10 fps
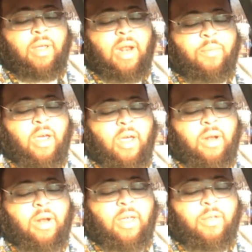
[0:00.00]
And I
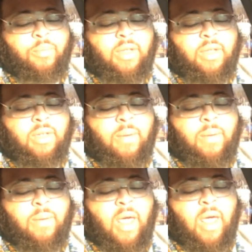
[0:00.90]
beheld another beast
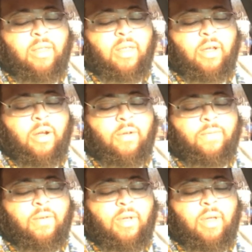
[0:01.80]
coming up out of the
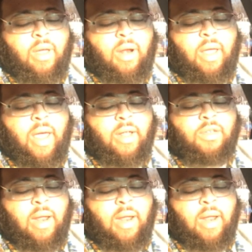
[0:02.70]
earth, and he had
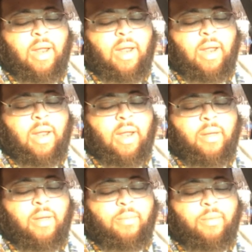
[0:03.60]
two horns like a
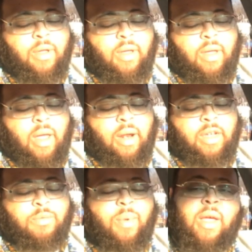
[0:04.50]
lamb, and he
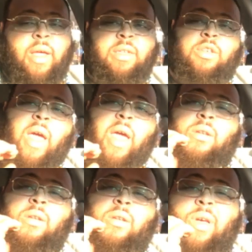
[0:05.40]
spake as a
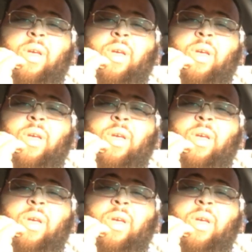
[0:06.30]
dragon.